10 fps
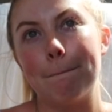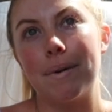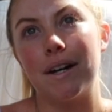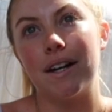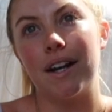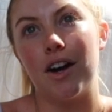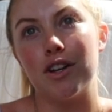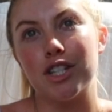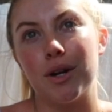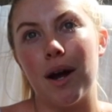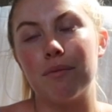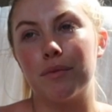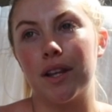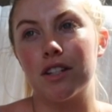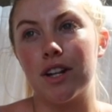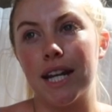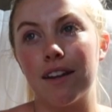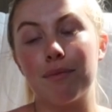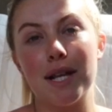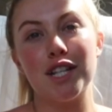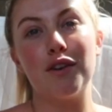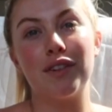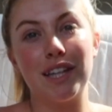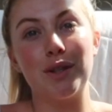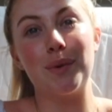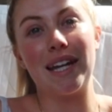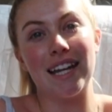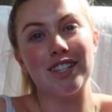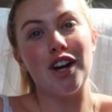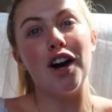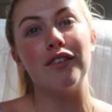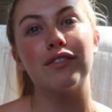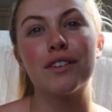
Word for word: but also I'm really trying to give myself like the weekends off.